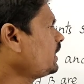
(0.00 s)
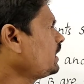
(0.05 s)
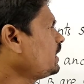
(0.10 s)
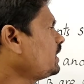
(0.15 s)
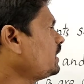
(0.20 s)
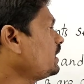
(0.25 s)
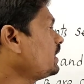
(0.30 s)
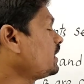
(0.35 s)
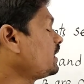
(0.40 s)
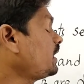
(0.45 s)

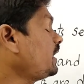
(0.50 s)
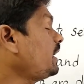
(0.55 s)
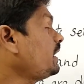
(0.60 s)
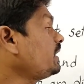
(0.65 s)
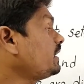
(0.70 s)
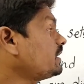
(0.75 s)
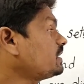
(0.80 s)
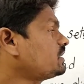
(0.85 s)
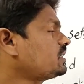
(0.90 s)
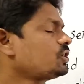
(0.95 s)
here A
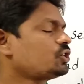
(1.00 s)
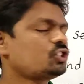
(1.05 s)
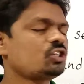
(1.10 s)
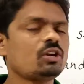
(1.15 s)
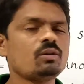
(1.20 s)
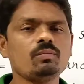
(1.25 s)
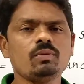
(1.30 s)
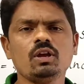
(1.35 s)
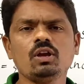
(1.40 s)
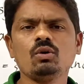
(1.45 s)

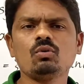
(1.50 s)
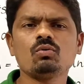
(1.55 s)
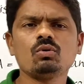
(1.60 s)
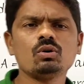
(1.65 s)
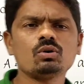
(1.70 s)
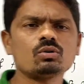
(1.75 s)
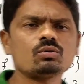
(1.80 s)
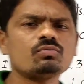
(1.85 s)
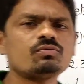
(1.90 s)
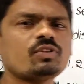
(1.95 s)
intersection B
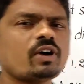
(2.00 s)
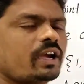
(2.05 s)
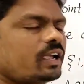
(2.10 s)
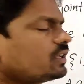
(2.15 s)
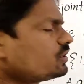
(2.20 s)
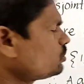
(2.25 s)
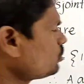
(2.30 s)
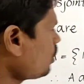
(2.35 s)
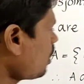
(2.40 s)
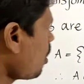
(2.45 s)
equal to
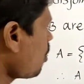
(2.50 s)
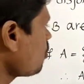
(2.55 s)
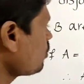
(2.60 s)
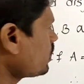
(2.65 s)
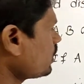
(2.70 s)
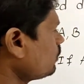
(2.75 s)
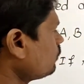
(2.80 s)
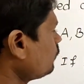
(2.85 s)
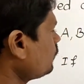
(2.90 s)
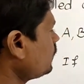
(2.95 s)
5. So how
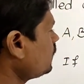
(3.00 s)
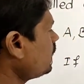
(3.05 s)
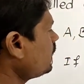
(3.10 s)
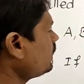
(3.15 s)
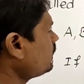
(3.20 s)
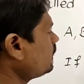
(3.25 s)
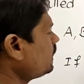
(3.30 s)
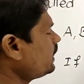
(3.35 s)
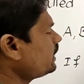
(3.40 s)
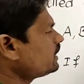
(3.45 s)
can we write
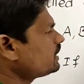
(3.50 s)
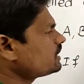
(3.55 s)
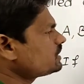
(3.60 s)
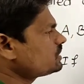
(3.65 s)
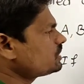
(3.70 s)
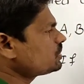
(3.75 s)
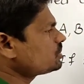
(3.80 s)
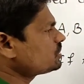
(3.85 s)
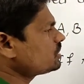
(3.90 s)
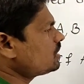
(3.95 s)
A
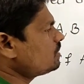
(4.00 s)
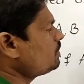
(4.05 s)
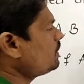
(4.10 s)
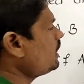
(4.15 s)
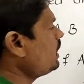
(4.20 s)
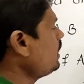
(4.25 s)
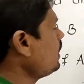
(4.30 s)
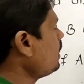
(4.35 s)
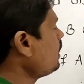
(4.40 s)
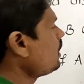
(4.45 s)
intersection
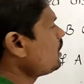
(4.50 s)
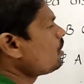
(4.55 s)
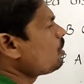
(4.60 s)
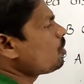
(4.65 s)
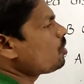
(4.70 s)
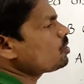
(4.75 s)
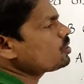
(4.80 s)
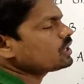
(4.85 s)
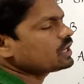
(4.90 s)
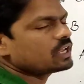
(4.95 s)
B?
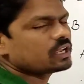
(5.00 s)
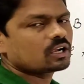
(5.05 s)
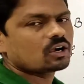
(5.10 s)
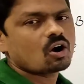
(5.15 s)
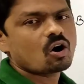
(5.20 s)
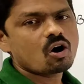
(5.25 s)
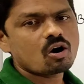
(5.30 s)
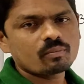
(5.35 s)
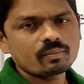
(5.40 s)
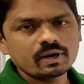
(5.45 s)
Only
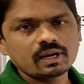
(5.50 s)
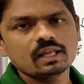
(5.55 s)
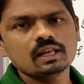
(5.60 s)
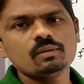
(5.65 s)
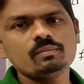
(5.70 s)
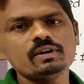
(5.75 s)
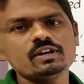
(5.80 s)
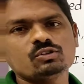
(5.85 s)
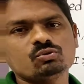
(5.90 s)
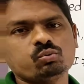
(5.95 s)
common
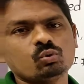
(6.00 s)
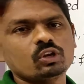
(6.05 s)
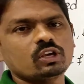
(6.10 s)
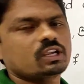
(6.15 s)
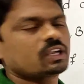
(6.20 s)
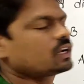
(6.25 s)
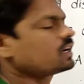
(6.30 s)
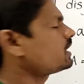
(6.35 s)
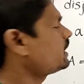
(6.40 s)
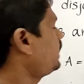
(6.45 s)
elements we
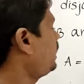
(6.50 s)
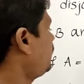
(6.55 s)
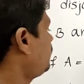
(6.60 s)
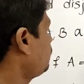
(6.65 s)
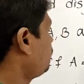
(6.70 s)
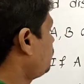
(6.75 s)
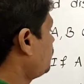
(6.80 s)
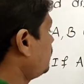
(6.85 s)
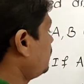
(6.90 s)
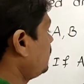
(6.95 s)
can
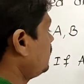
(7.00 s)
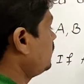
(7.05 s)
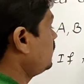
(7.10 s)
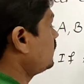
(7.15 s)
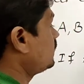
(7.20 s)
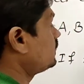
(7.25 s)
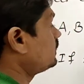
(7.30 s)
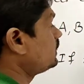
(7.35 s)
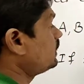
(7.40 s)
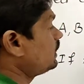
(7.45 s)
write, but here
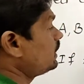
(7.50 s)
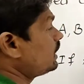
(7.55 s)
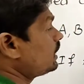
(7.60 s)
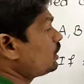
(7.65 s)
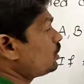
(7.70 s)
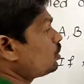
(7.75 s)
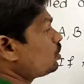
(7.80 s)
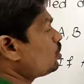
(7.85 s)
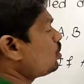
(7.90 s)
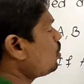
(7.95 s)
there are
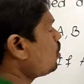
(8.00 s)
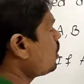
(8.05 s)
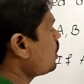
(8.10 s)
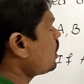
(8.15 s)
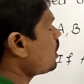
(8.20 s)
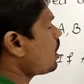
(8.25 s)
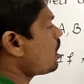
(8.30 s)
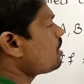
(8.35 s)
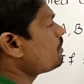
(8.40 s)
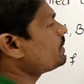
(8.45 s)
no
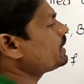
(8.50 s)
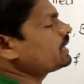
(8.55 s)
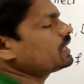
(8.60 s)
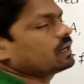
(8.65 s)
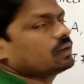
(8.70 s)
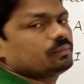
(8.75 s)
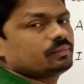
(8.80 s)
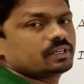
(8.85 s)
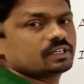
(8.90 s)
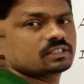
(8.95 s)
common
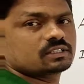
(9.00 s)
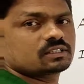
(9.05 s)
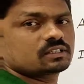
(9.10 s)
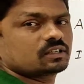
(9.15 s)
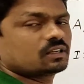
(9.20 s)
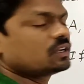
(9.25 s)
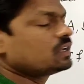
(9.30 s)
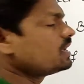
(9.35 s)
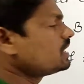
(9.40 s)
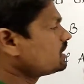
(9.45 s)
elements.
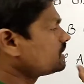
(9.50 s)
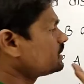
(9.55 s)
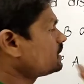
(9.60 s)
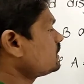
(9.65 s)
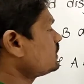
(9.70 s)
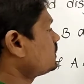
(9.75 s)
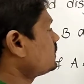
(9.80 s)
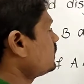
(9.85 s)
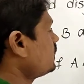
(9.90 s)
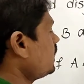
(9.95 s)

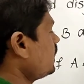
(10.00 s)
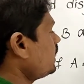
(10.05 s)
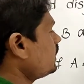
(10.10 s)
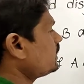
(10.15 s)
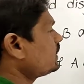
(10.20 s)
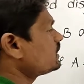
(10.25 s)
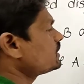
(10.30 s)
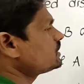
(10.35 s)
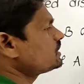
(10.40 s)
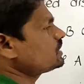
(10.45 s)
Since A
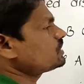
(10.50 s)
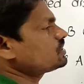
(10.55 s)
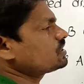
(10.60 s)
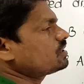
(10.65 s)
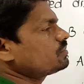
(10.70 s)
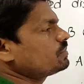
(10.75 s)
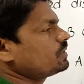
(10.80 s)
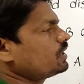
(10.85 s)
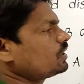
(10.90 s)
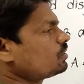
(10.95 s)

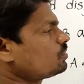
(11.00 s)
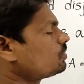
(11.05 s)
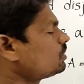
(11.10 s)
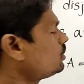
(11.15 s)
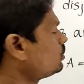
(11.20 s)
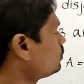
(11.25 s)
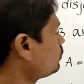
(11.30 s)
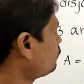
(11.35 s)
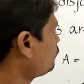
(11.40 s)
intersection B equal to